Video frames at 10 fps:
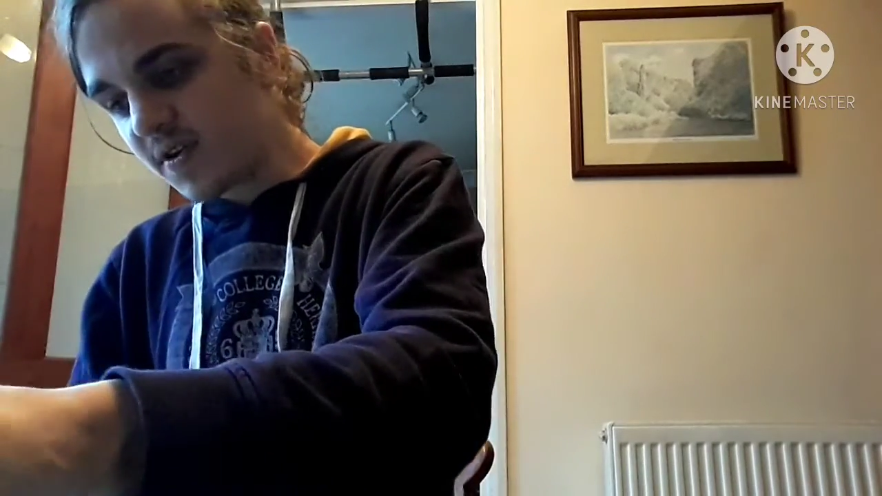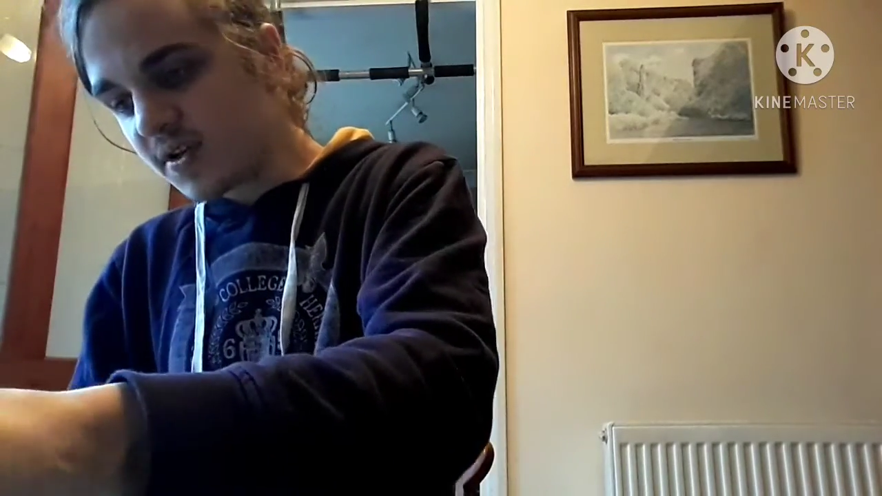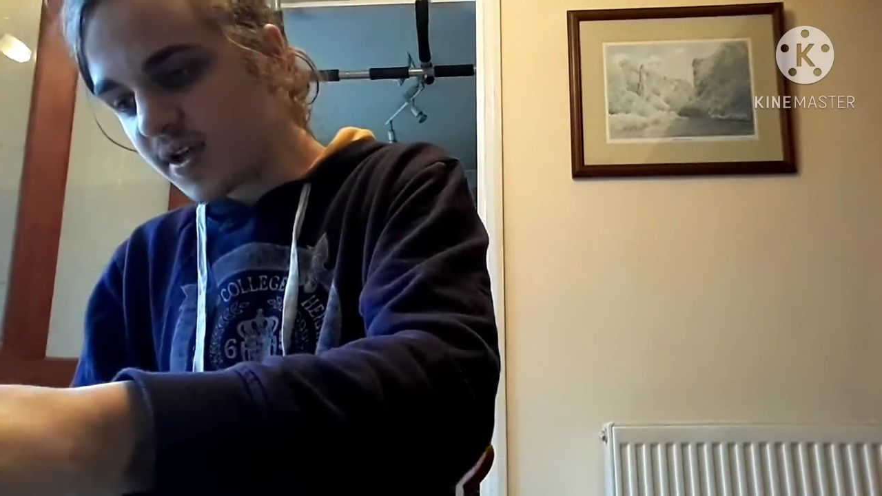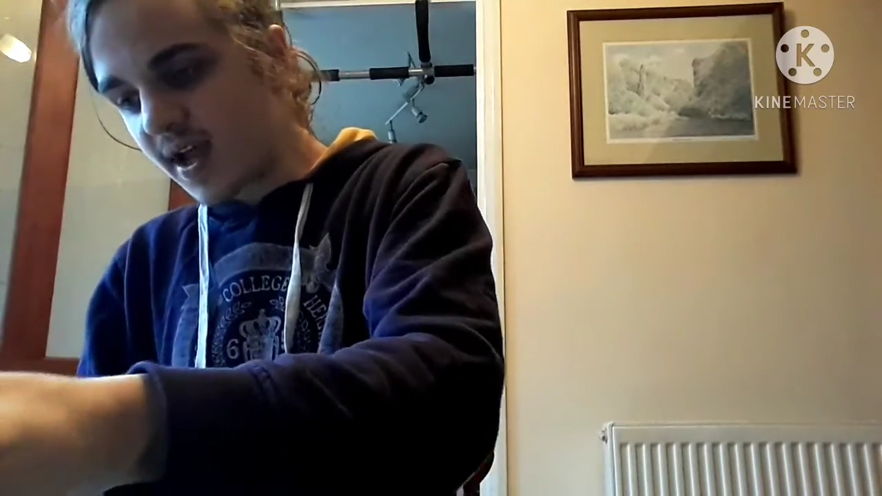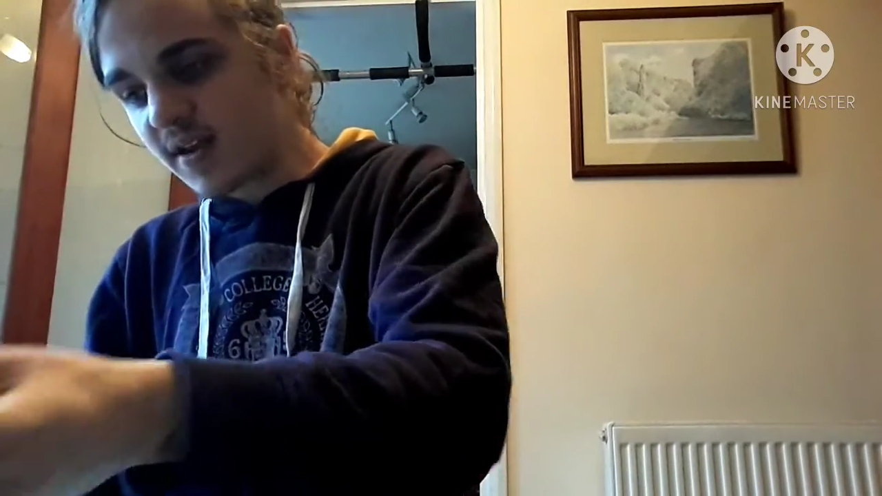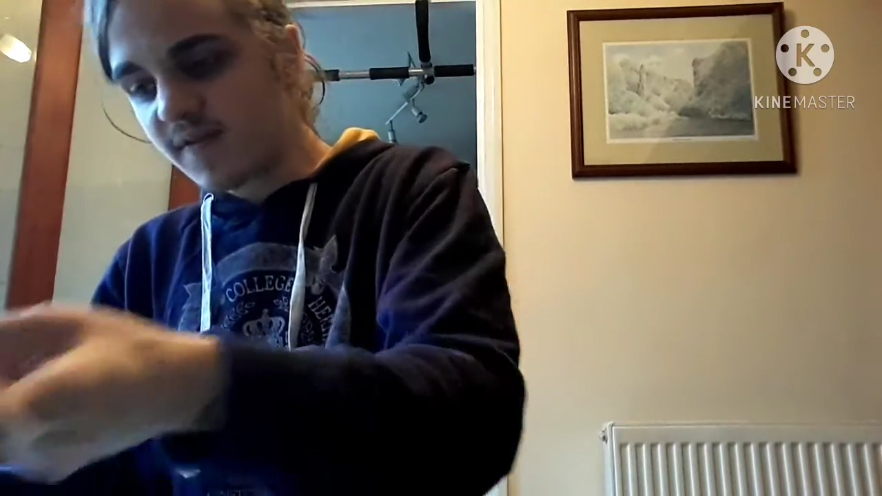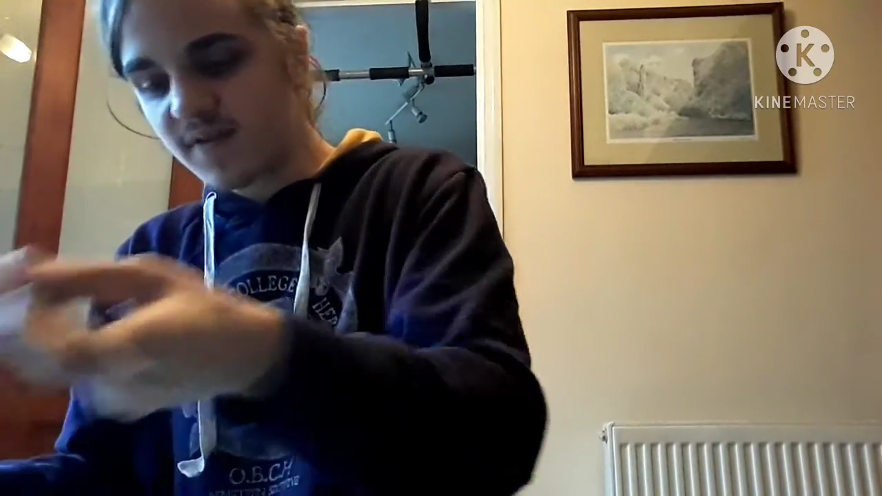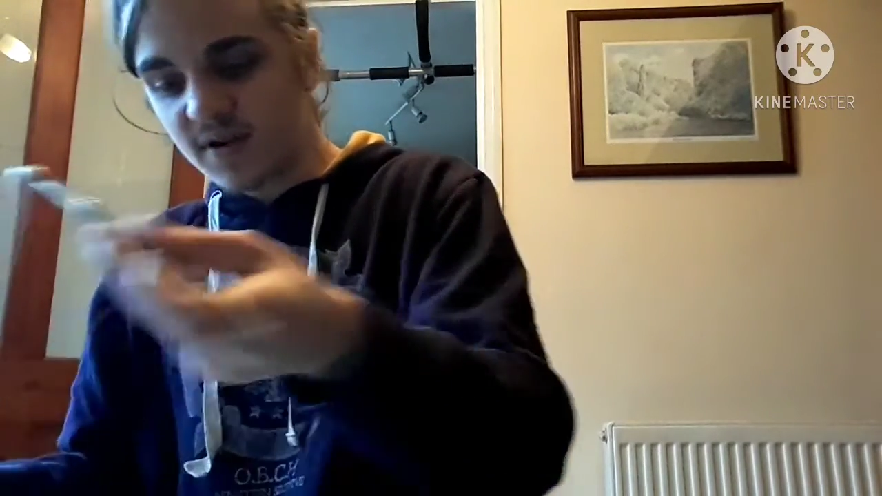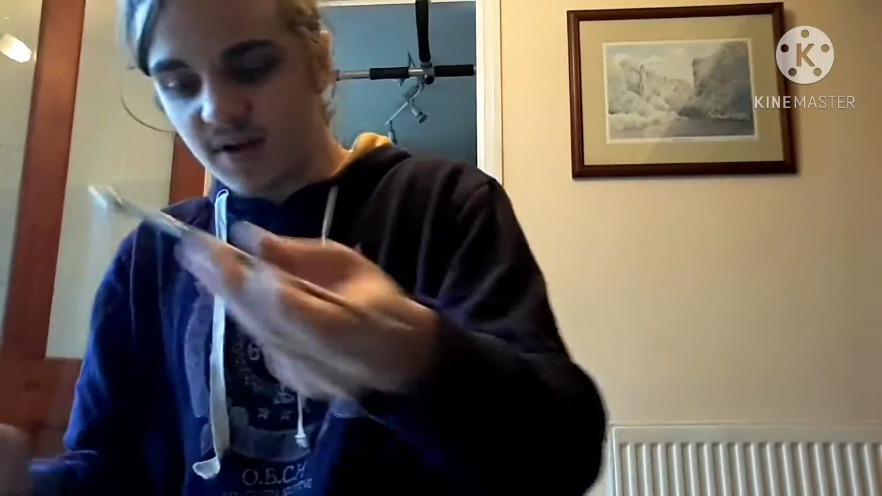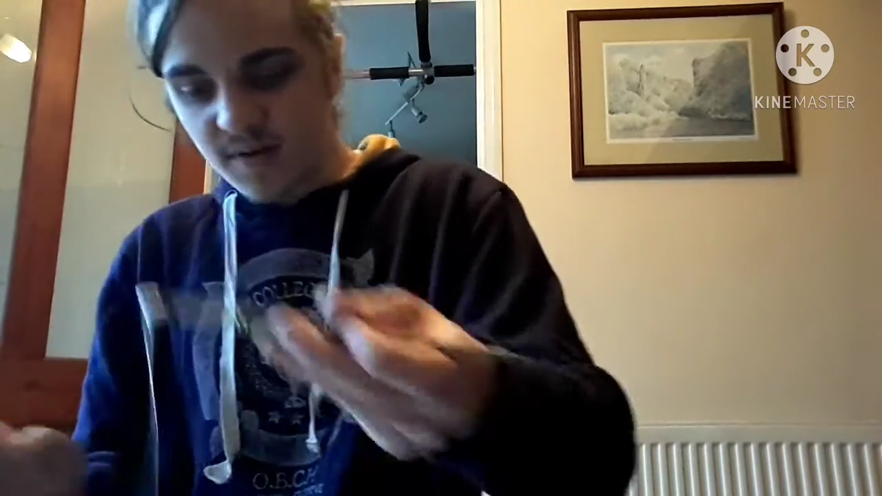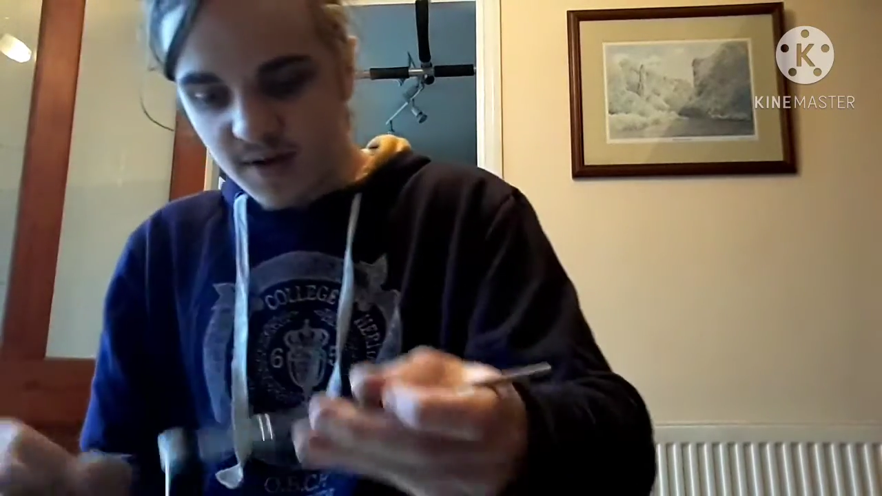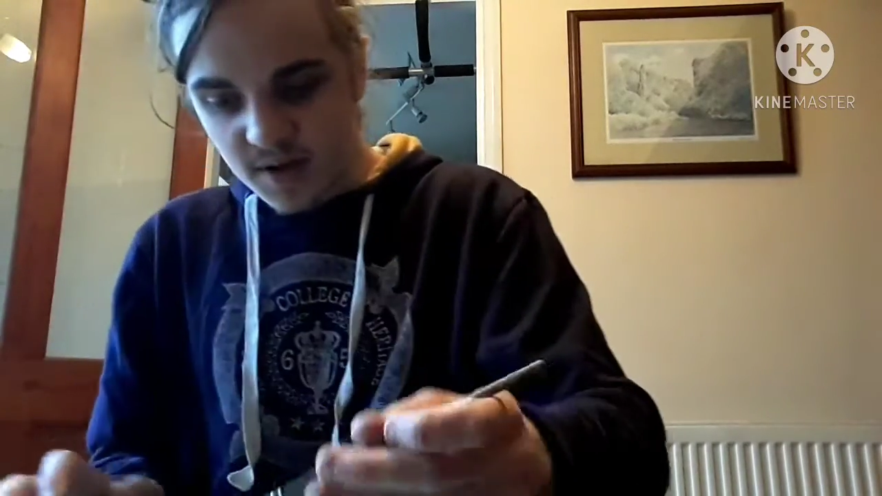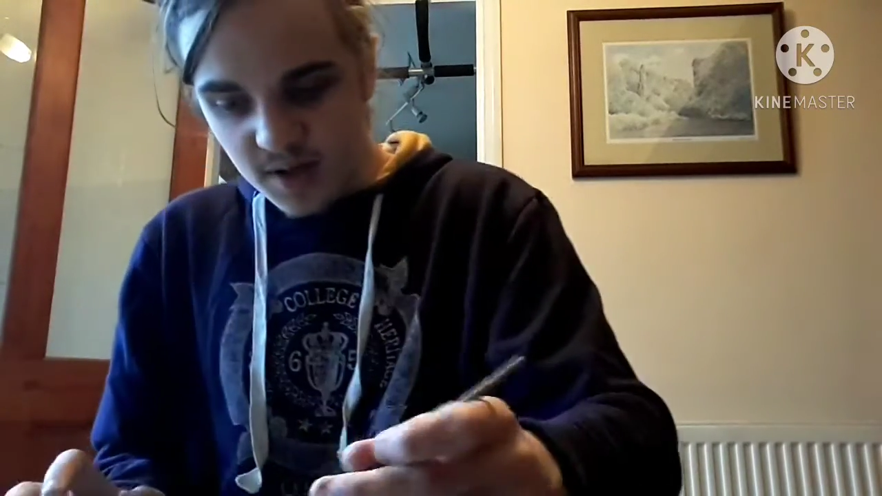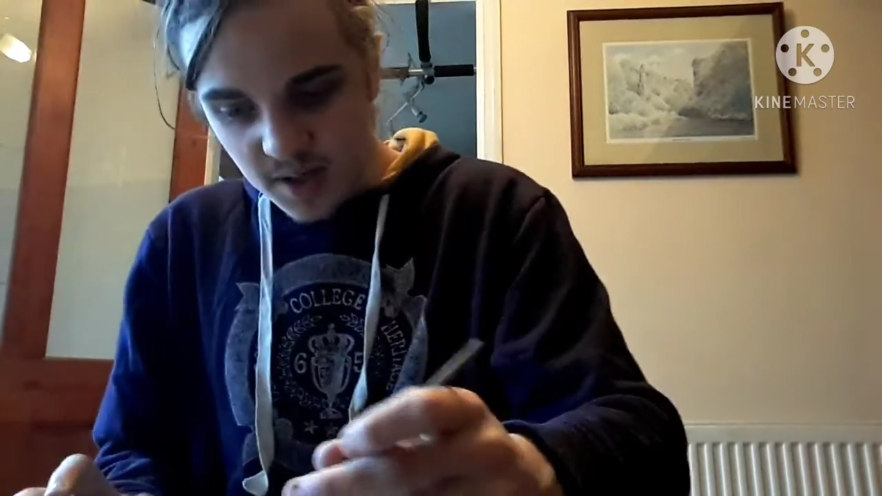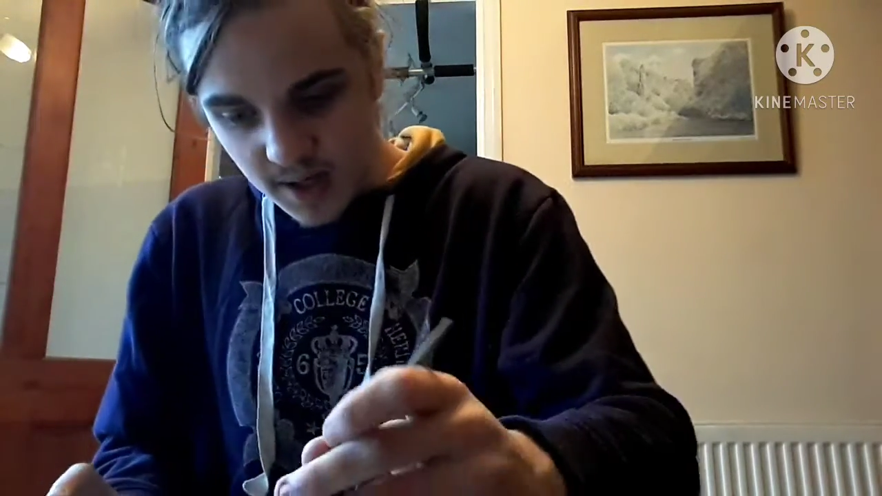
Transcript: just get enough glue, you can just,